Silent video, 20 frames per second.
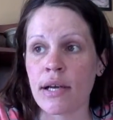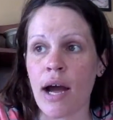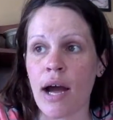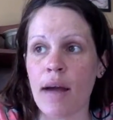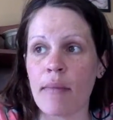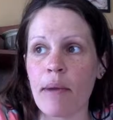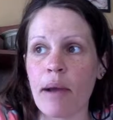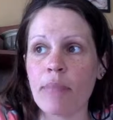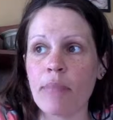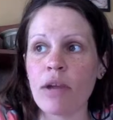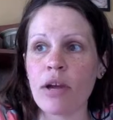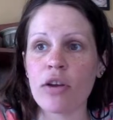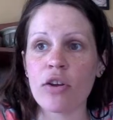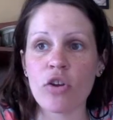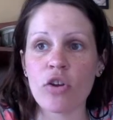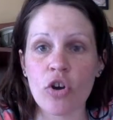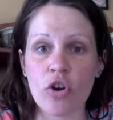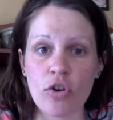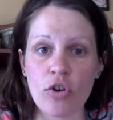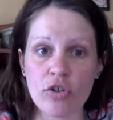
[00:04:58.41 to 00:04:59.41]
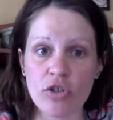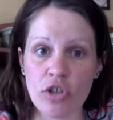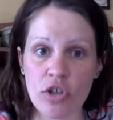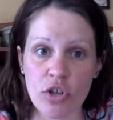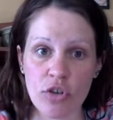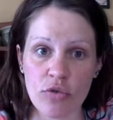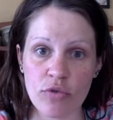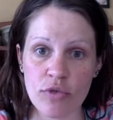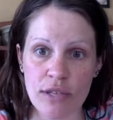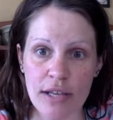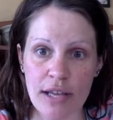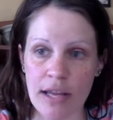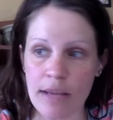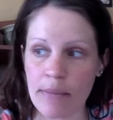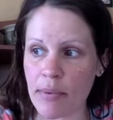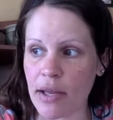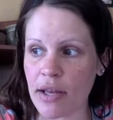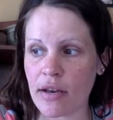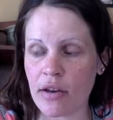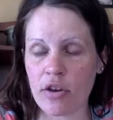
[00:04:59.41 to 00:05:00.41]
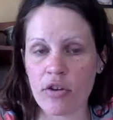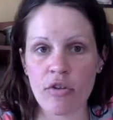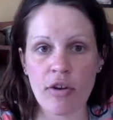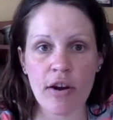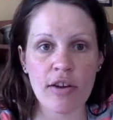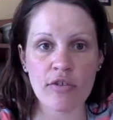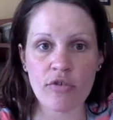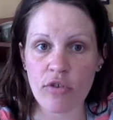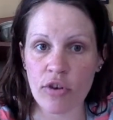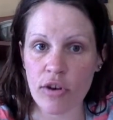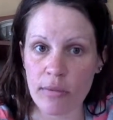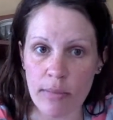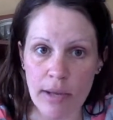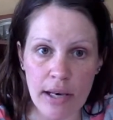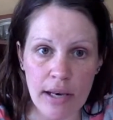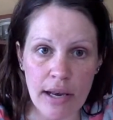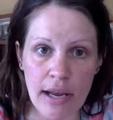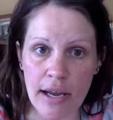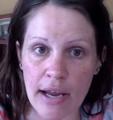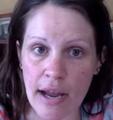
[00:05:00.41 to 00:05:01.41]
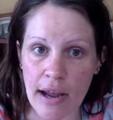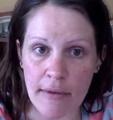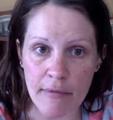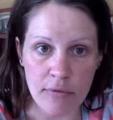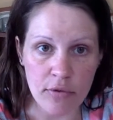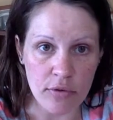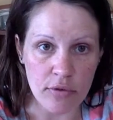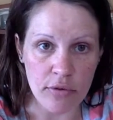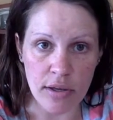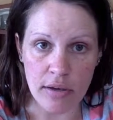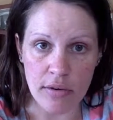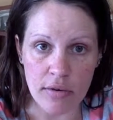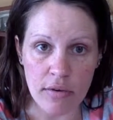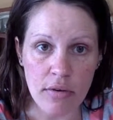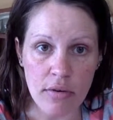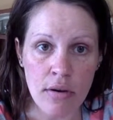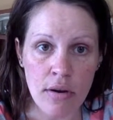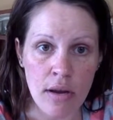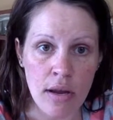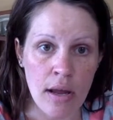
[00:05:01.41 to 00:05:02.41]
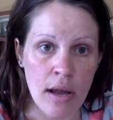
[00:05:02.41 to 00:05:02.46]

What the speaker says: I'm not encouraging you to keep eating your ice cream at night after dinner.